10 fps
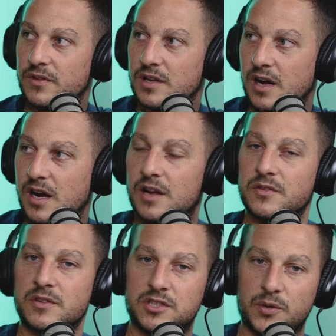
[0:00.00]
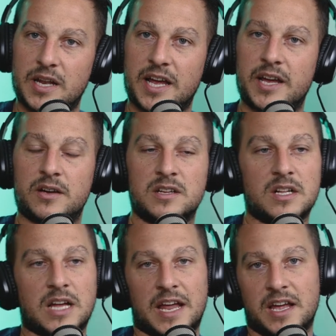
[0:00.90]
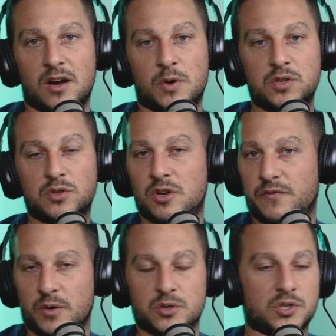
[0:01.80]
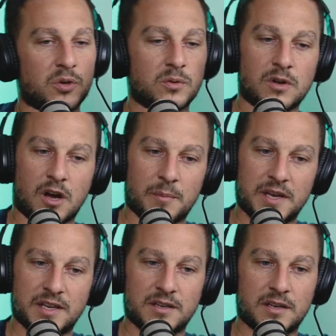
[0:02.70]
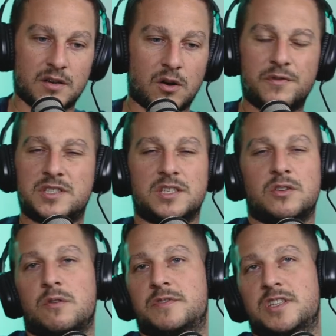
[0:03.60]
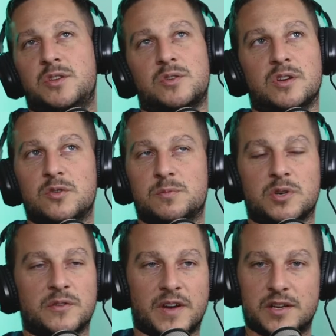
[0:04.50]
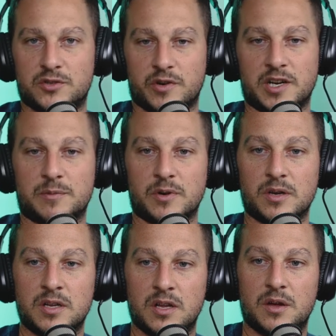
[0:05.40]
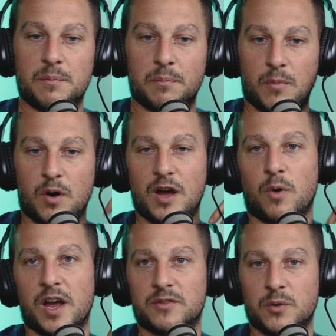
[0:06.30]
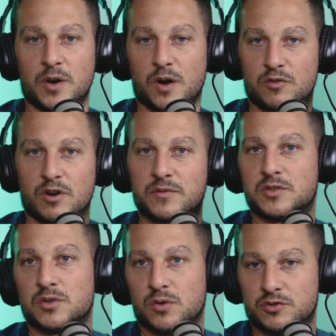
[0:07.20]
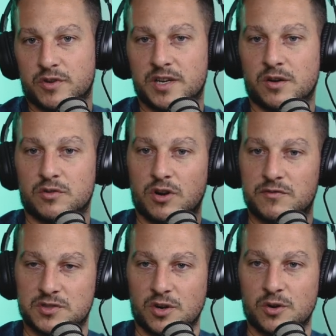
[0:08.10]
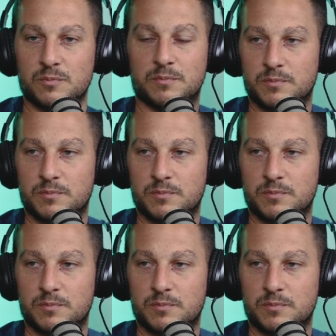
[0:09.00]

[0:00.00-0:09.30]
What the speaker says: of the cut than do it later. And now when you're doing a photo shoot, I mean, obviously you can lose body fat and drink, but my way of doing it, I'd rather just not drink. I'd rather just go